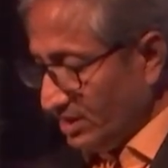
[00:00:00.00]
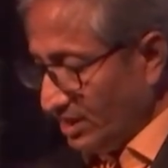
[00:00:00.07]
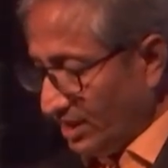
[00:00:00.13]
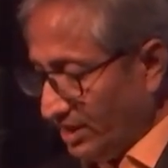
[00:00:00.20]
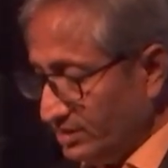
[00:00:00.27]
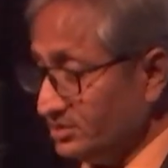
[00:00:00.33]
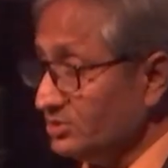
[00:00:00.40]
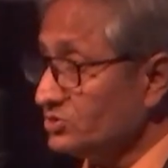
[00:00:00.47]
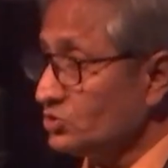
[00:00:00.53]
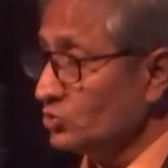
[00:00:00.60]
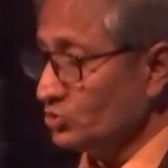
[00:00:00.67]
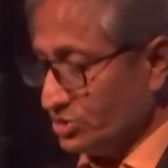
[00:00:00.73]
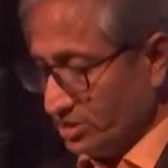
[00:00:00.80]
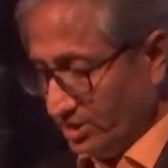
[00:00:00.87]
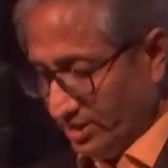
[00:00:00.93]
at the
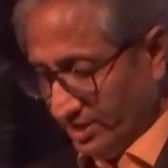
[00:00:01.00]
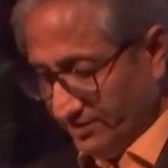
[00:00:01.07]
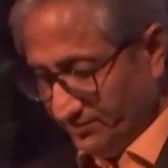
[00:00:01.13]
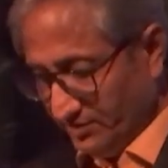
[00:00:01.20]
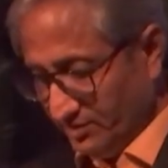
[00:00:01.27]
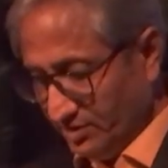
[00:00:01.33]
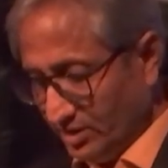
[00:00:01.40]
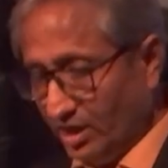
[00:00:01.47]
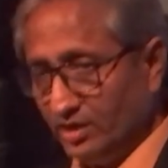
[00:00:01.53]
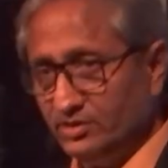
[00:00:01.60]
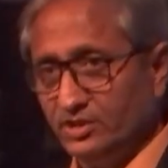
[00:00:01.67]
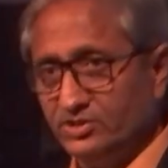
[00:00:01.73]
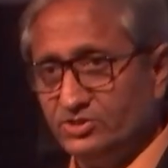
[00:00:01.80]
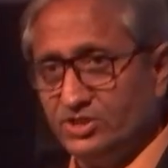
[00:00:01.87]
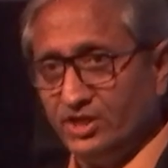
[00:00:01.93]
social level
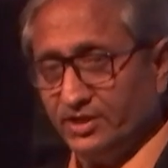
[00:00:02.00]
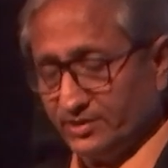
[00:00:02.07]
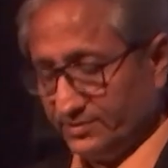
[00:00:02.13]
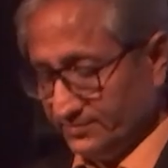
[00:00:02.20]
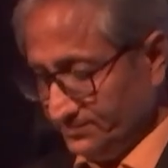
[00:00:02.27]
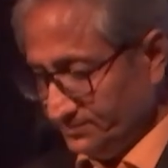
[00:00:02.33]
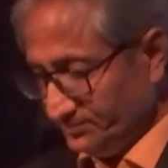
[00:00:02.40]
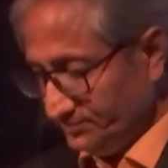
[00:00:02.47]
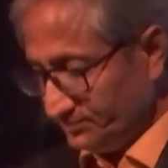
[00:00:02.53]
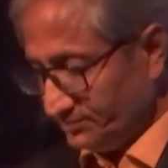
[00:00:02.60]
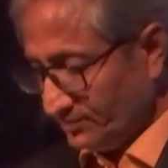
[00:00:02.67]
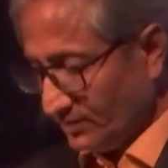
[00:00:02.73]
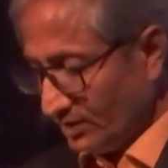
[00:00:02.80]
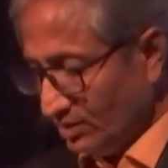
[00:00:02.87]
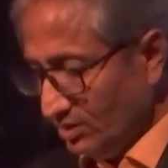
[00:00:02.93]
under check.
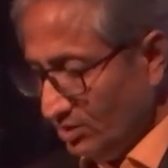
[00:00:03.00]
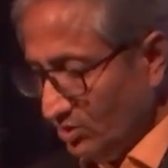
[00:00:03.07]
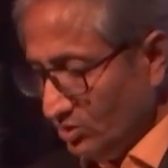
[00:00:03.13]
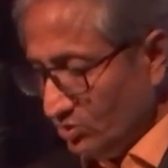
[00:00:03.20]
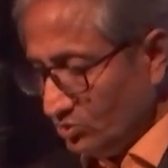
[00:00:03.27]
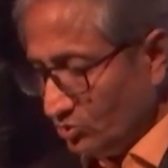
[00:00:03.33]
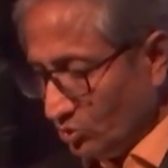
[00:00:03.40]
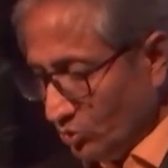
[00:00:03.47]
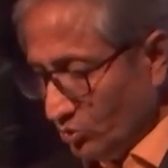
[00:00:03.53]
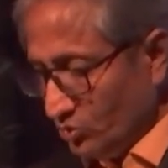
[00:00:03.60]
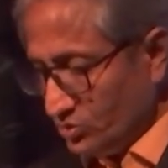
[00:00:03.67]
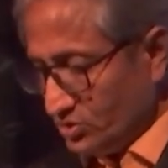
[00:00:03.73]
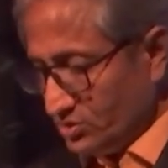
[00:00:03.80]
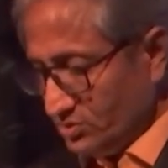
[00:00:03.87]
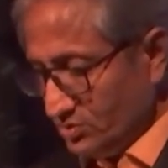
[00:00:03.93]

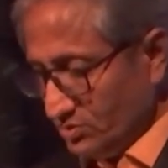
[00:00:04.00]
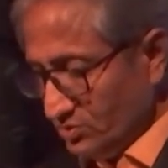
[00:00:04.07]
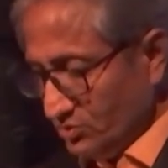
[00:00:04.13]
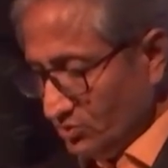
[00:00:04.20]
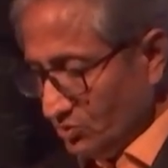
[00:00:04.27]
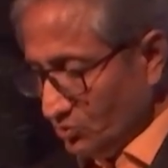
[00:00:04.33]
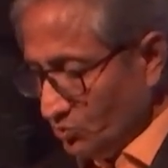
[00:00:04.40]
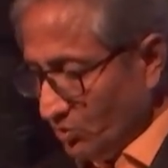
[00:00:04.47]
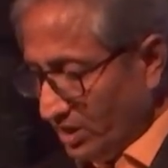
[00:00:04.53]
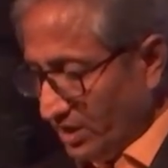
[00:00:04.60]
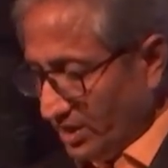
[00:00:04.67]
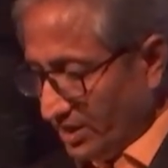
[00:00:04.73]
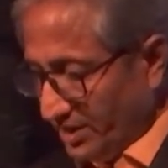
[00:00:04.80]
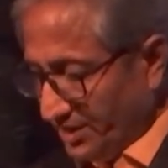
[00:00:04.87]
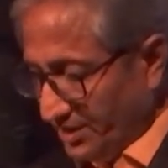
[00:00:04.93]
Those who
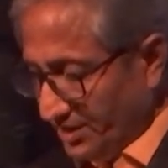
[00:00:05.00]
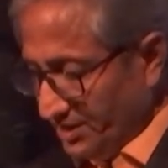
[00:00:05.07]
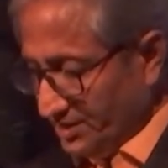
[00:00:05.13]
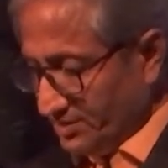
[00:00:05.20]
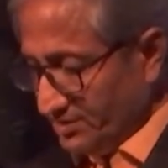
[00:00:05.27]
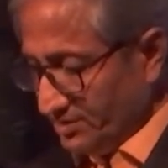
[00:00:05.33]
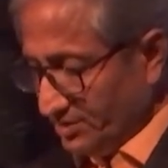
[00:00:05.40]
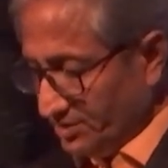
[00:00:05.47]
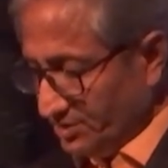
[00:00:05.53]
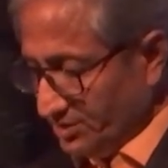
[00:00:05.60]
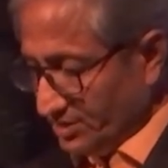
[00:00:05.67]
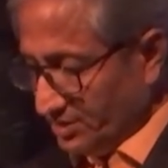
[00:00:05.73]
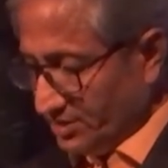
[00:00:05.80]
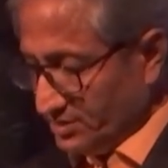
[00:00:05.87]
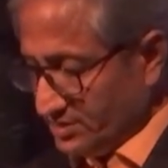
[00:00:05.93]
are ahead in
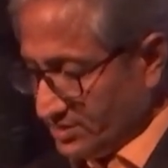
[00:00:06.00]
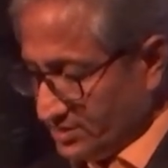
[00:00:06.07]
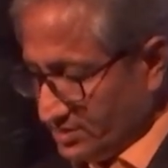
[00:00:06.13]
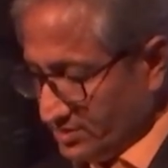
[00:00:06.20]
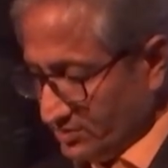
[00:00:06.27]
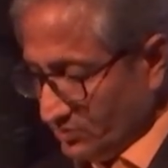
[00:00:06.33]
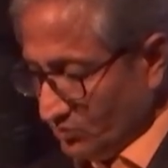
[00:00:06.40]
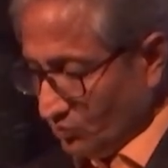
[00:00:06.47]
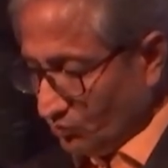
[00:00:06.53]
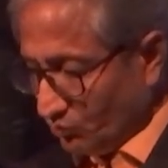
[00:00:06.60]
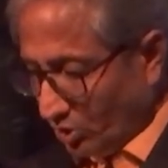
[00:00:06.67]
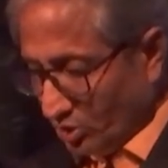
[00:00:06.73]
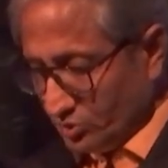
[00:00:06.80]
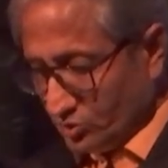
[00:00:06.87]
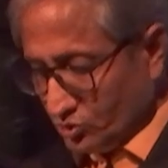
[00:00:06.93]
years
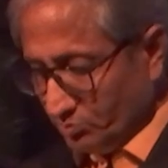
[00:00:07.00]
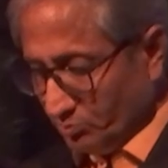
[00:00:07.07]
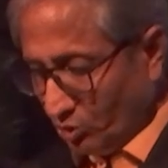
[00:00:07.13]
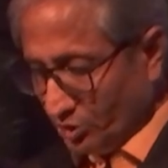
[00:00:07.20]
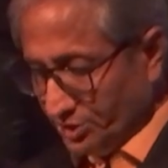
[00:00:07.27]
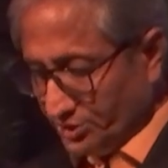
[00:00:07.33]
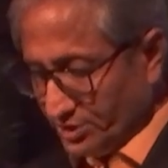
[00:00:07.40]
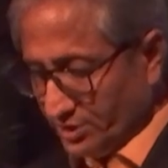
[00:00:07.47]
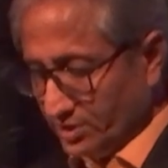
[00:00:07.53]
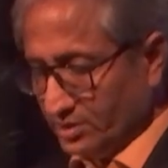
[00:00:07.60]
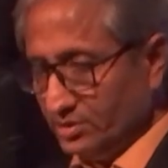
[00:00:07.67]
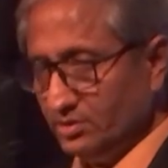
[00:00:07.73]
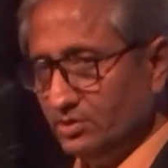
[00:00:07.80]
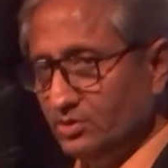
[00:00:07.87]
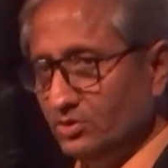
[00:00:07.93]
want to
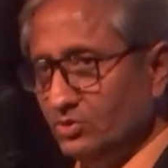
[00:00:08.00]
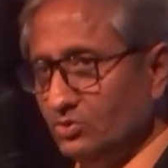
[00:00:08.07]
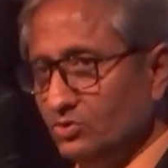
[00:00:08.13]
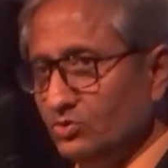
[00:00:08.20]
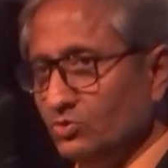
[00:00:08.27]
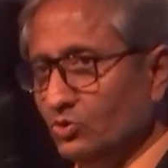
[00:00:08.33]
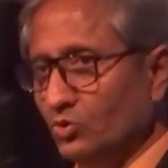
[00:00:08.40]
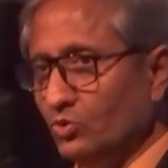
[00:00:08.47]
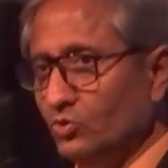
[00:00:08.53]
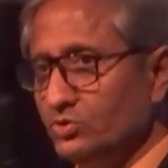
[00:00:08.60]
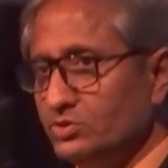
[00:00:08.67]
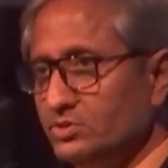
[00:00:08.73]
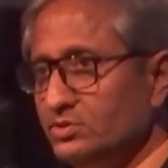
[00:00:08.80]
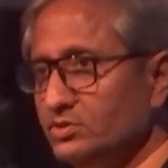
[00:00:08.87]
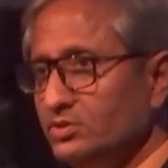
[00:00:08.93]
monitor
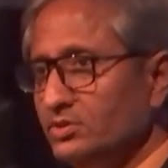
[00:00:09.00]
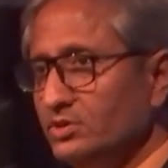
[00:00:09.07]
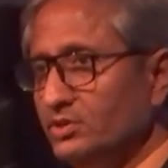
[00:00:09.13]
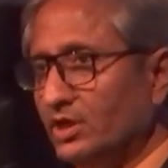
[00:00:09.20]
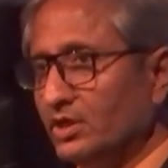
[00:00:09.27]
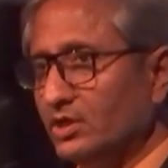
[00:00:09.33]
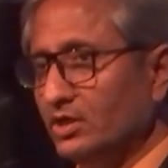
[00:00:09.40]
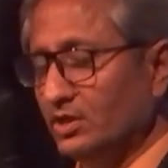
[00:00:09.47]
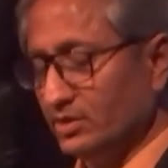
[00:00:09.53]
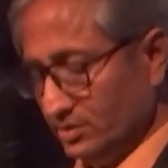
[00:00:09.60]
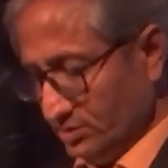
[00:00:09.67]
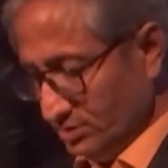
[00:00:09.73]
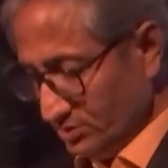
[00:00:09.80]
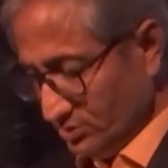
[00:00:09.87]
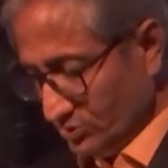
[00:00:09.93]
those younger
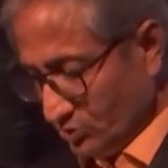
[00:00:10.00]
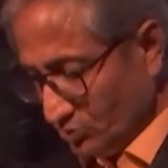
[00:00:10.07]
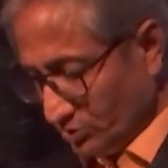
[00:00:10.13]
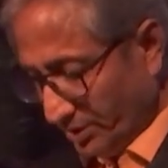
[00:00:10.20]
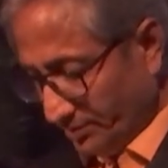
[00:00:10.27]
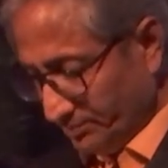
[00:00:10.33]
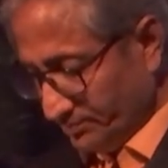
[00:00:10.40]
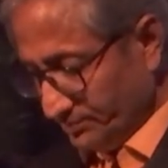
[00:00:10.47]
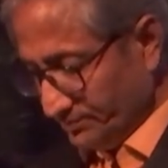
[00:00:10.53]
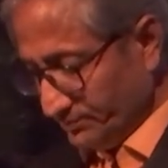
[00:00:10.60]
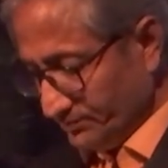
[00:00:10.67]
to them.